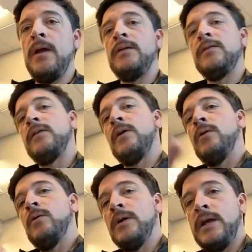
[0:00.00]
And
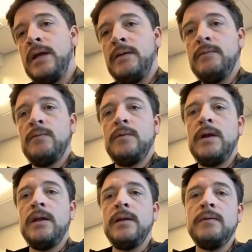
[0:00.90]
so again,
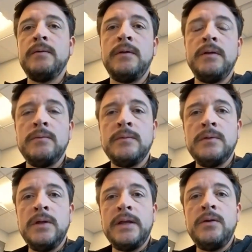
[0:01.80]
gotta
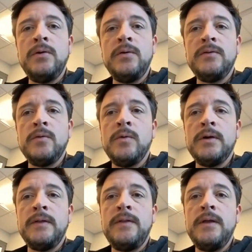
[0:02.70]
look at who's
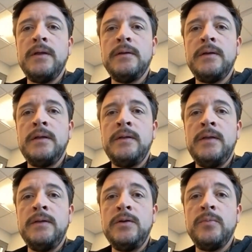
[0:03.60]
awarded in
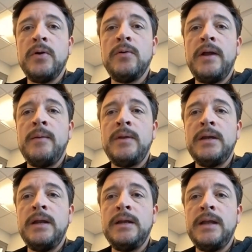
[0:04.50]
the new program
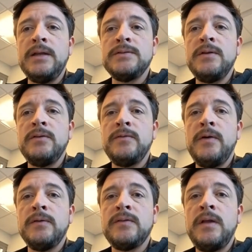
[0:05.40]
and engage those
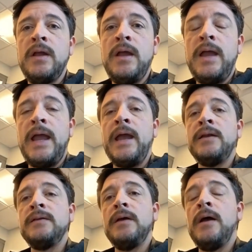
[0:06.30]
folks.
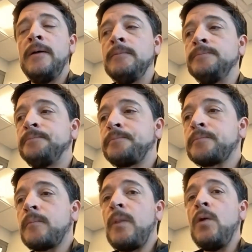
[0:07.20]
And
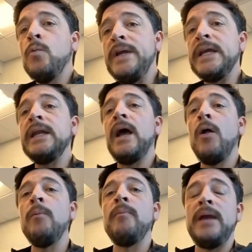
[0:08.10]
we can
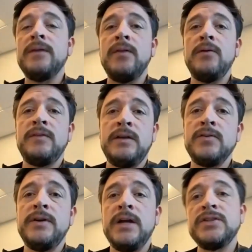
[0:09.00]
help make those
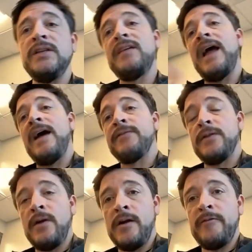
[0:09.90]
introductions after
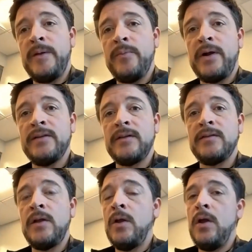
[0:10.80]
the RFP process.